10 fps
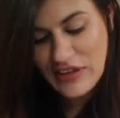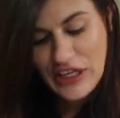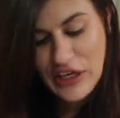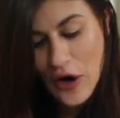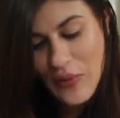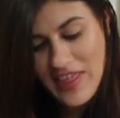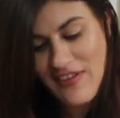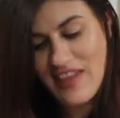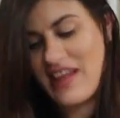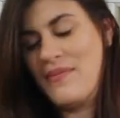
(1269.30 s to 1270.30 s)
really go with
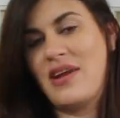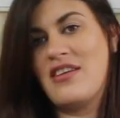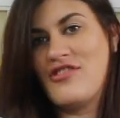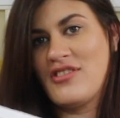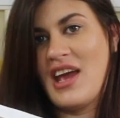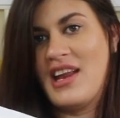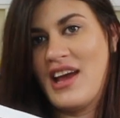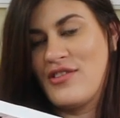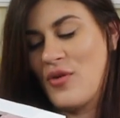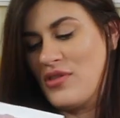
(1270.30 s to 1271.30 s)
everything, but it's just a
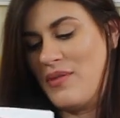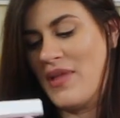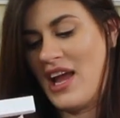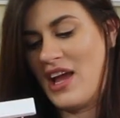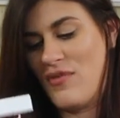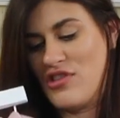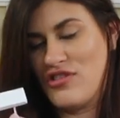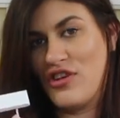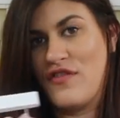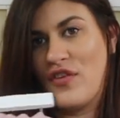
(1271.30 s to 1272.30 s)
nice cozy blanket, which is
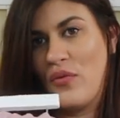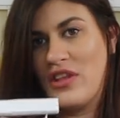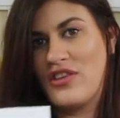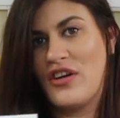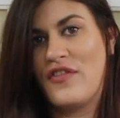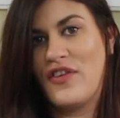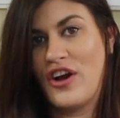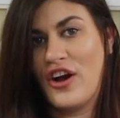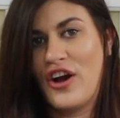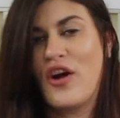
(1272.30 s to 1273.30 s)
good for winter for
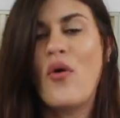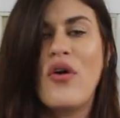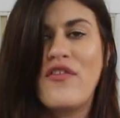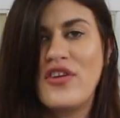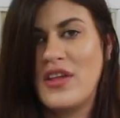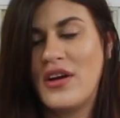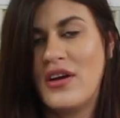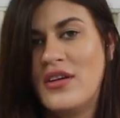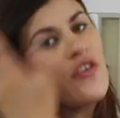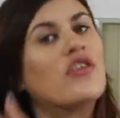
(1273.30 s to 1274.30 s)
her, or for the
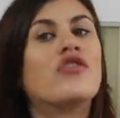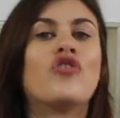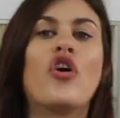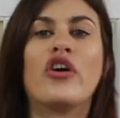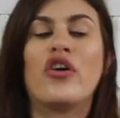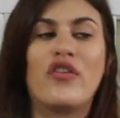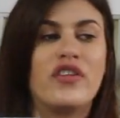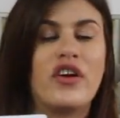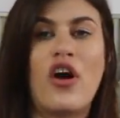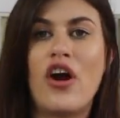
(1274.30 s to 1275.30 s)
stroller, or for
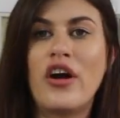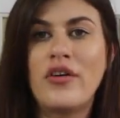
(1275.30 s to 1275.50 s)
the car.